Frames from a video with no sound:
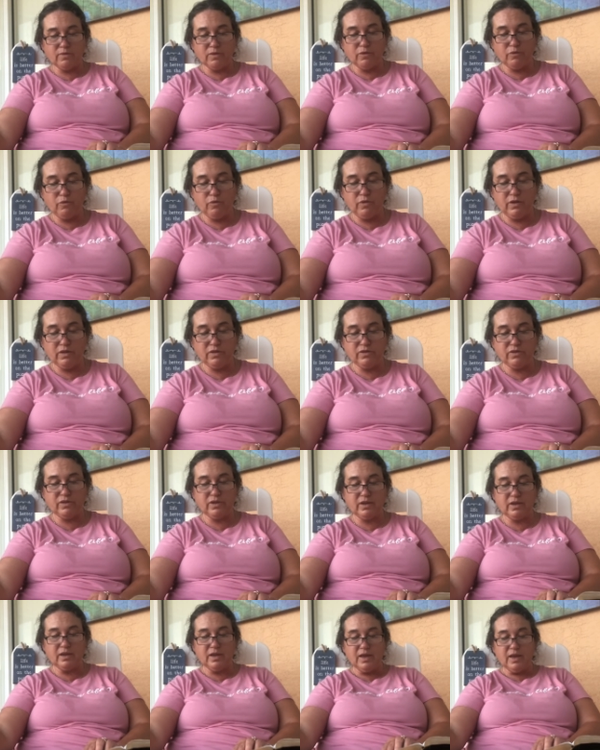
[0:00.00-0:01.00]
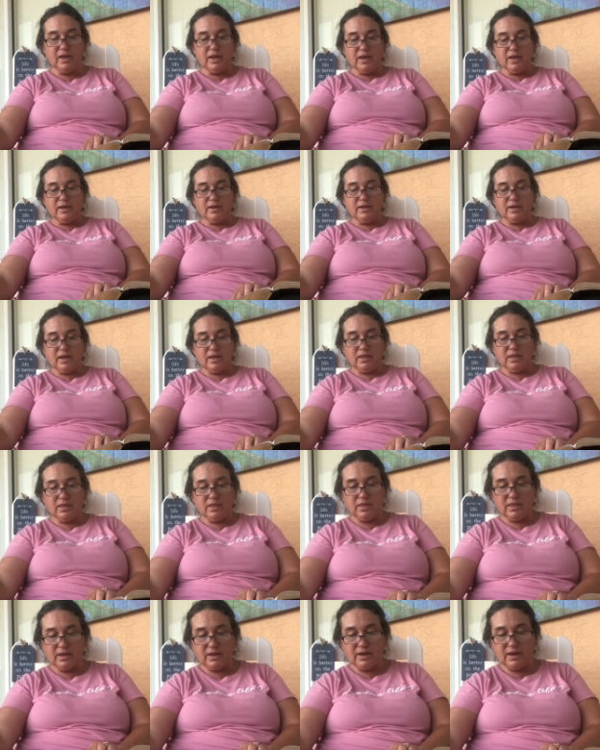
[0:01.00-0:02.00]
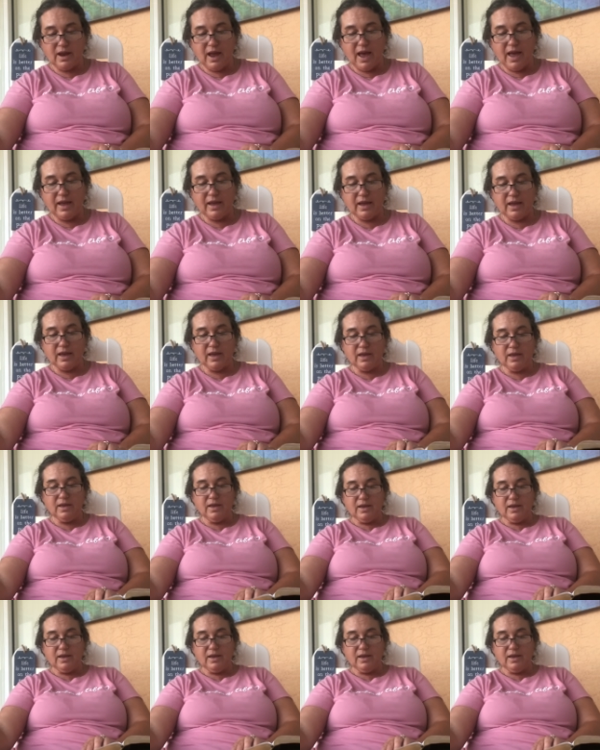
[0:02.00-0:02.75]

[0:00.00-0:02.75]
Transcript: the fifth to Nethaniah,